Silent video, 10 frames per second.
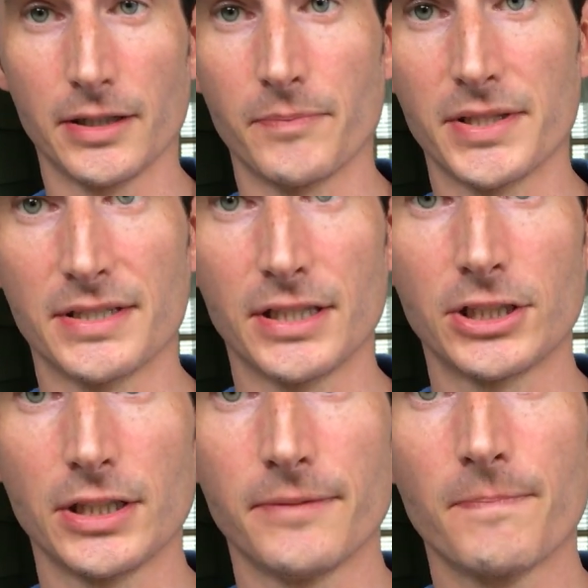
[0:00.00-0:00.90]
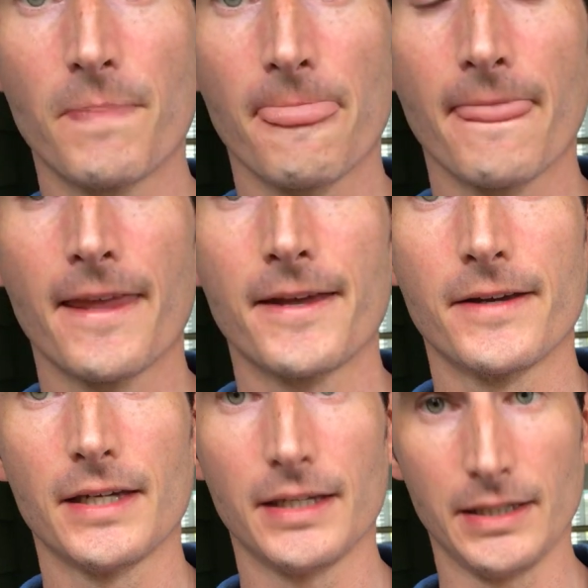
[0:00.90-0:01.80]
the position,
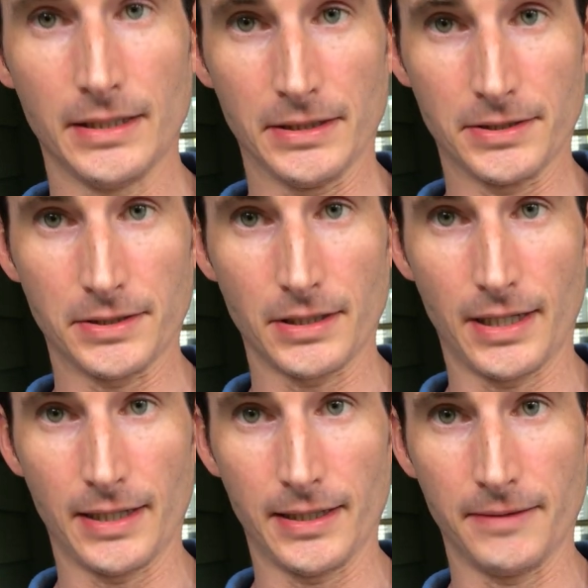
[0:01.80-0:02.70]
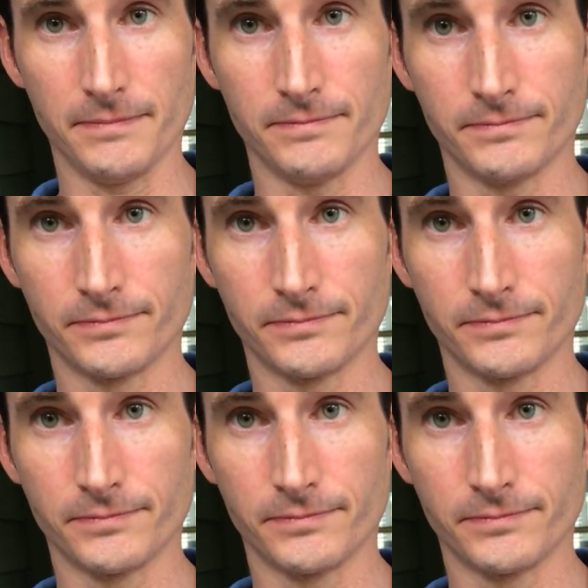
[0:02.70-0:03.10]
is kind